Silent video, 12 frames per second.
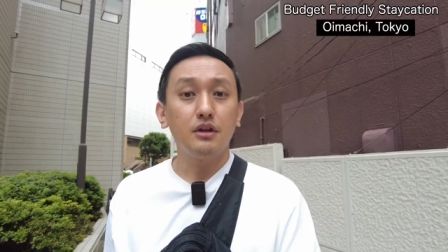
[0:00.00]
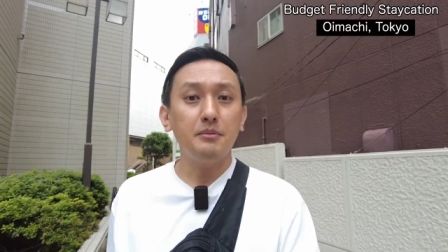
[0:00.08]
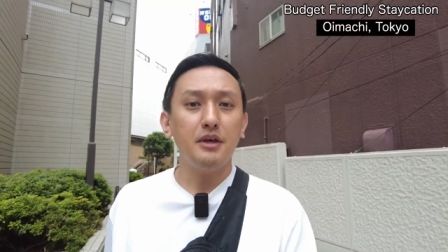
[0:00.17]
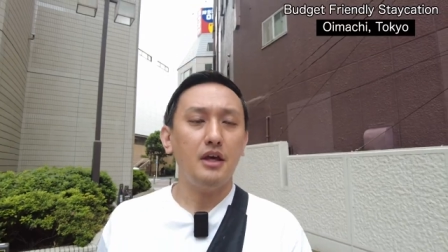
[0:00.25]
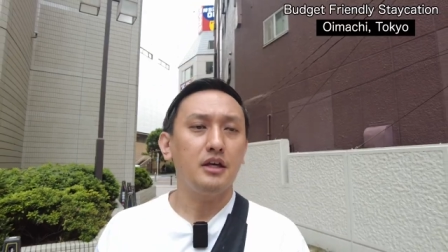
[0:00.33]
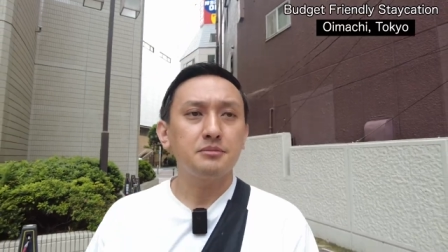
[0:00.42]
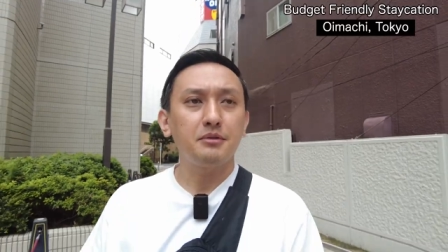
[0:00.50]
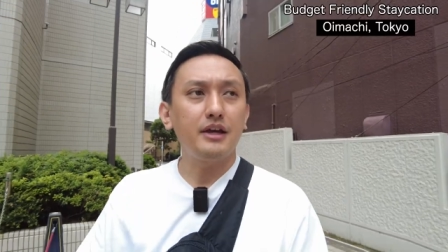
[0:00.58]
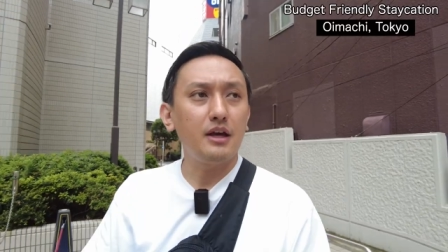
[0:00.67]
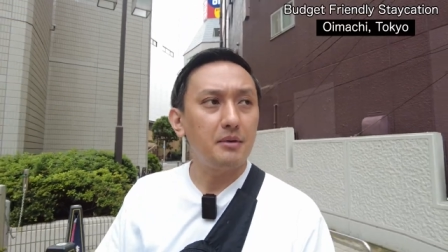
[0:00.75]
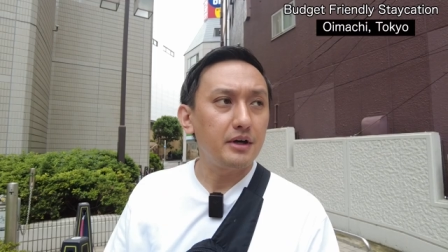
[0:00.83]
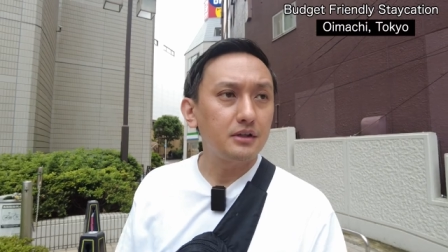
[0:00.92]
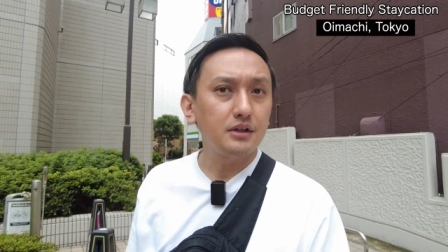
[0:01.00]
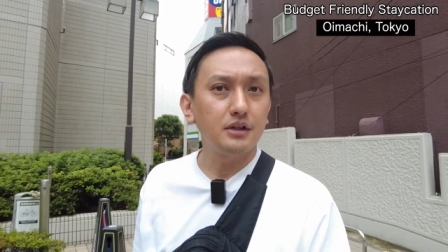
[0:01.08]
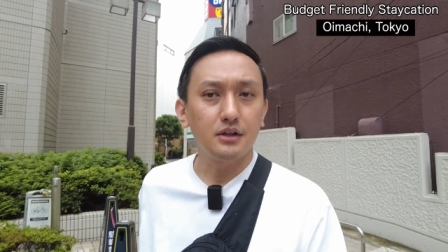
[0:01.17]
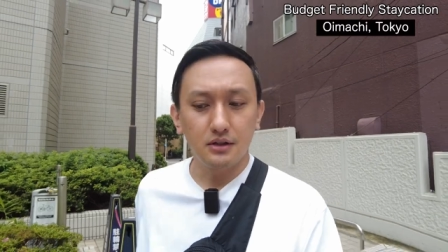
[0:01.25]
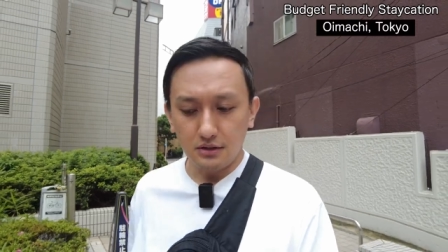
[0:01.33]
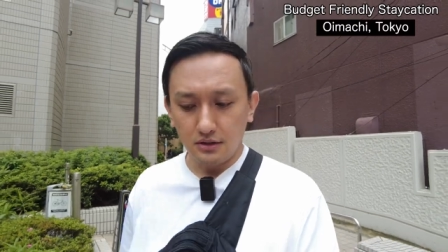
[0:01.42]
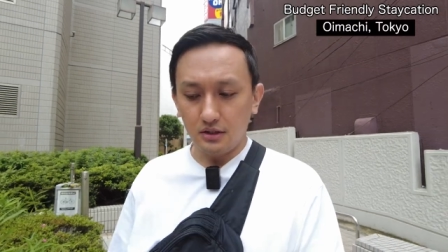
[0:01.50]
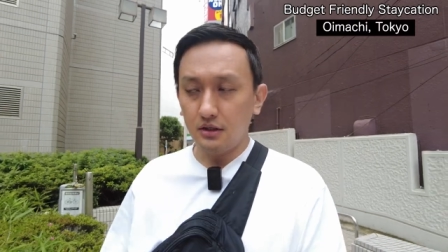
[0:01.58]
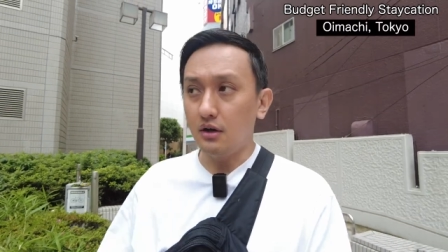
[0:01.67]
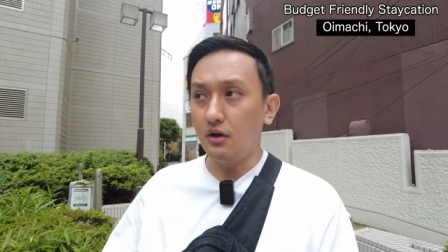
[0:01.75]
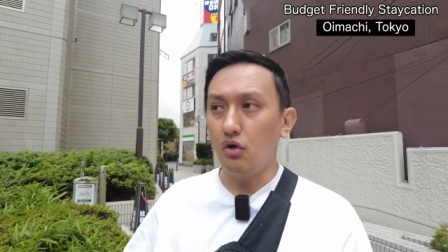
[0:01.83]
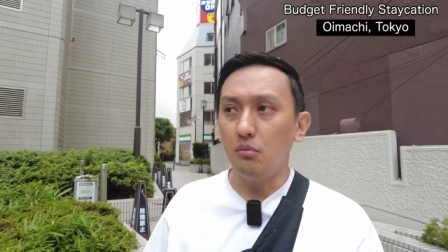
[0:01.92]
So let me explain about
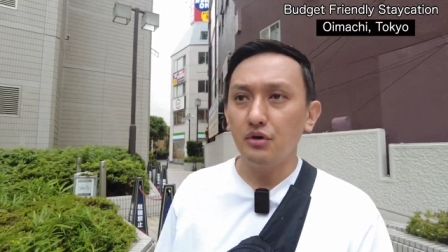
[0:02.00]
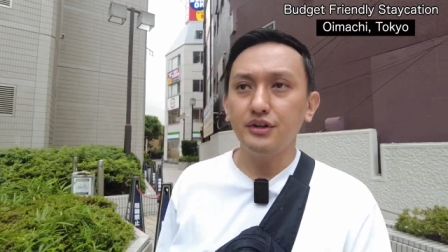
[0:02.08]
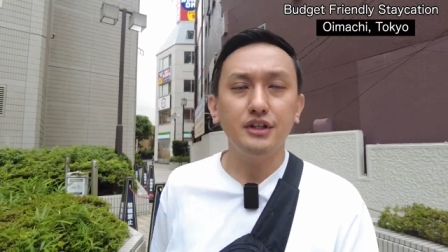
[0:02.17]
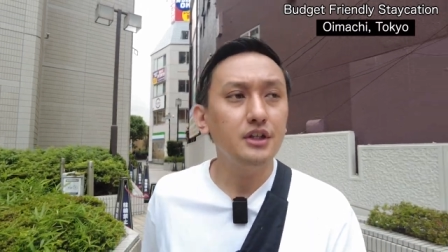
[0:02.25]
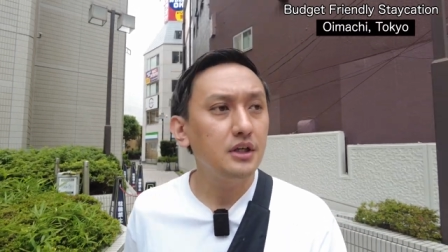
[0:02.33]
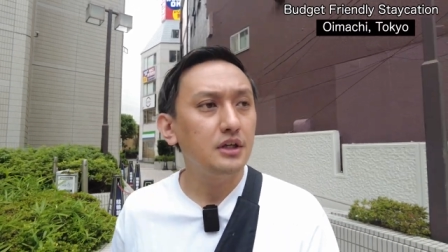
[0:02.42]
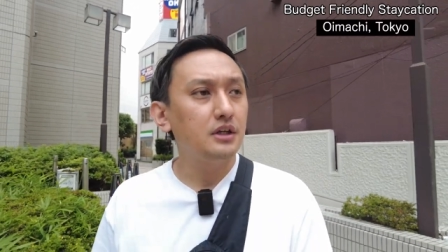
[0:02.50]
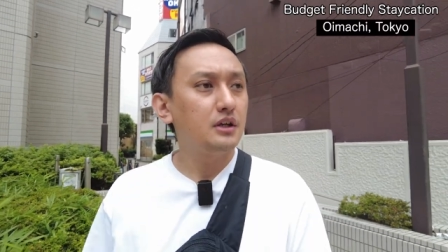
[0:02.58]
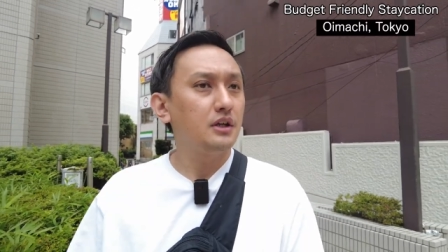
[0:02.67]
Omori